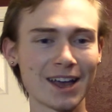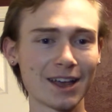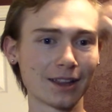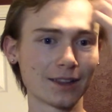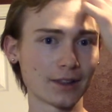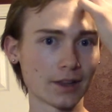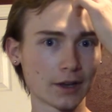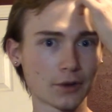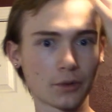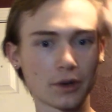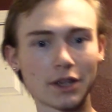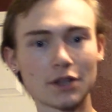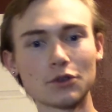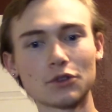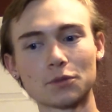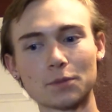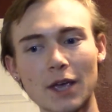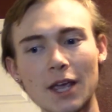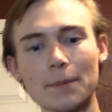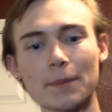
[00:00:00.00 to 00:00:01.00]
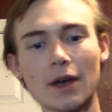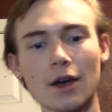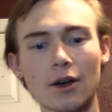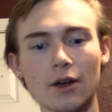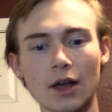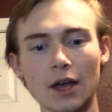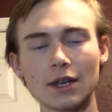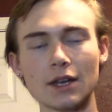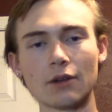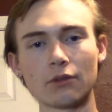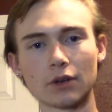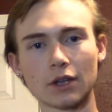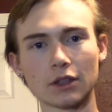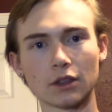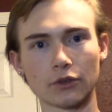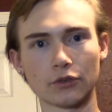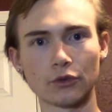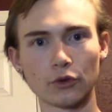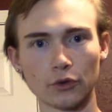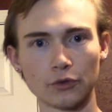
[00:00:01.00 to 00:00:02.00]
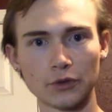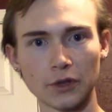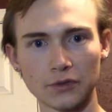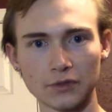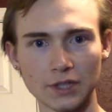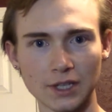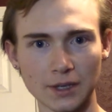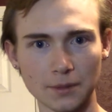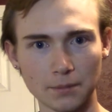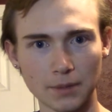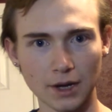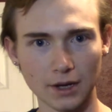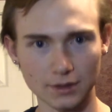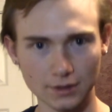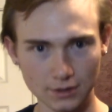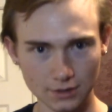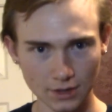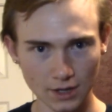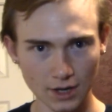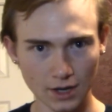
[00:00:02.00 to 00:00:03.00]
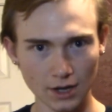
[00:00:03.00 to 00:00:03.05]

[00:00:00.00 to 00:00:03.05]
Like when I use PayPal, I never get the full 15 bucks.